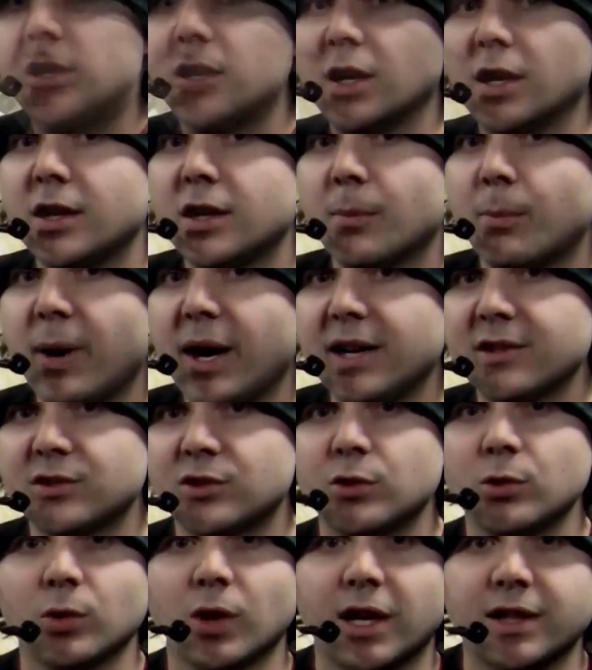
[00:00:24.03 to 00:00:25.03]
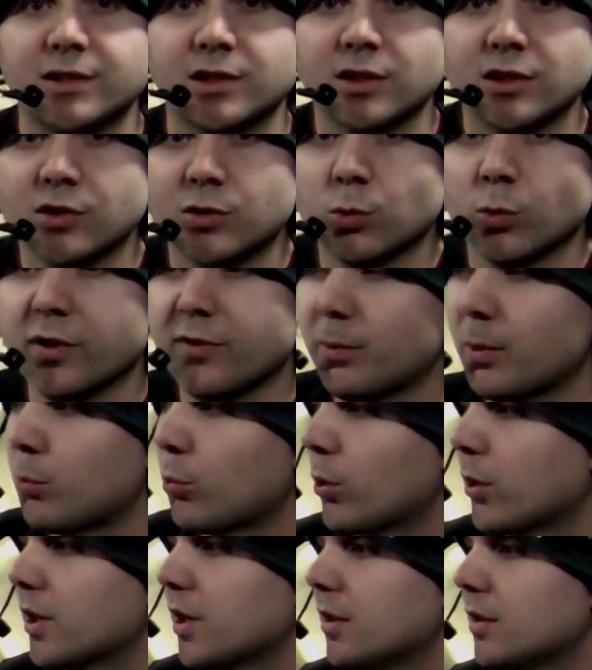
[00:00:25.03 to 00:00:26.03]
In the past 2 lessons, we've been
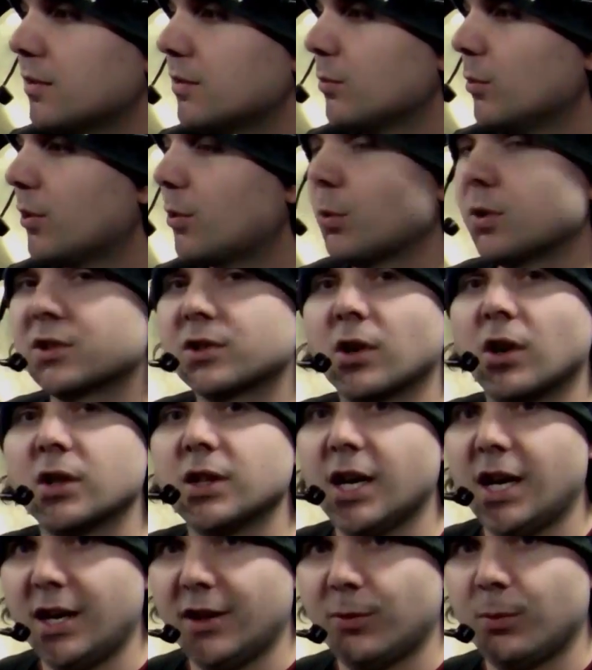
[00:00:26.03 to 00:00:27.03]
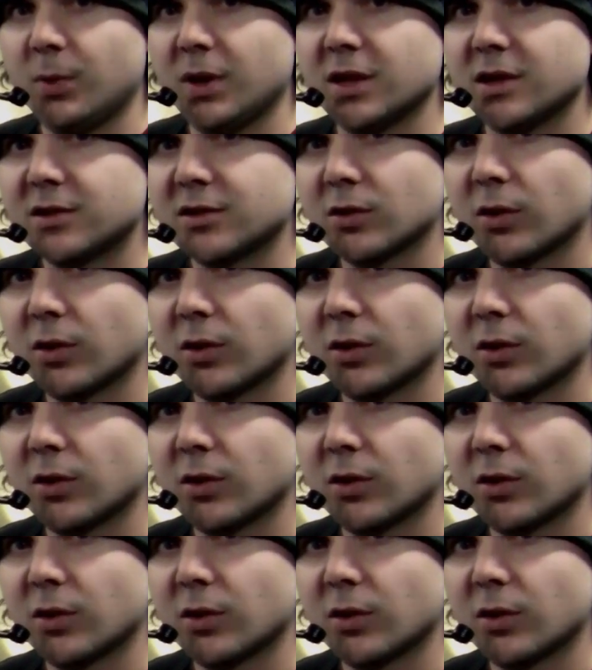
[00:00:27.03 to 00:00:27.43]
working with what's called eighth beats.